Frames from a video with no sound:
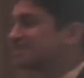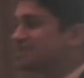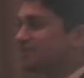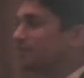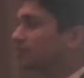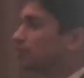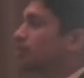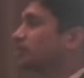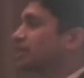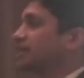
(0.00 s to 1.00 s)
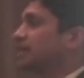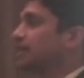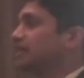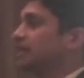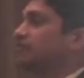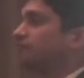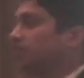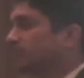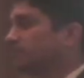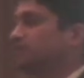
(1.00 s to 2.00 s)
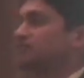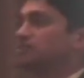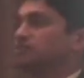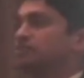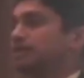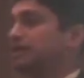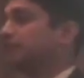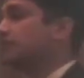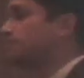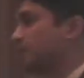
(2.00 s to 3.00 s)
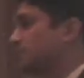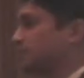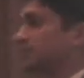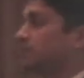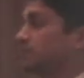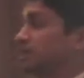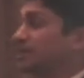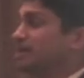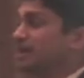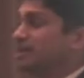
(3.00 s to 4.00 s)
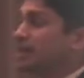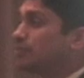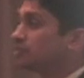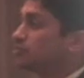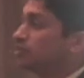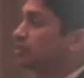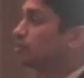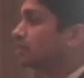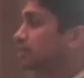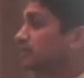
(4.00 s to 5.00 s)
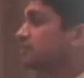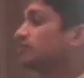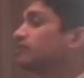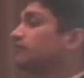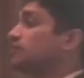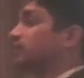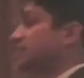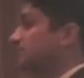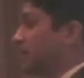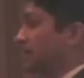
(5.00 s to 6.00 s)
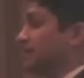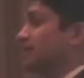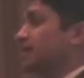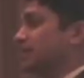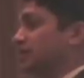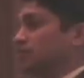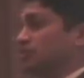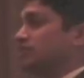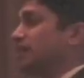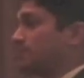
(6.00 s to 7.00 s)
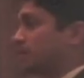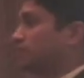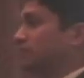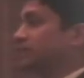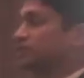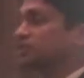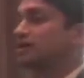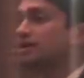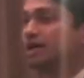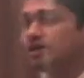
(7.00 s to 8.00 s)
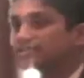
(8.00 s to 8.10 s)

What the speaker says: not really working, and they evolved it to an internet payment company. And that wasn't really working until they found eBay, and they grew in that petri dish. And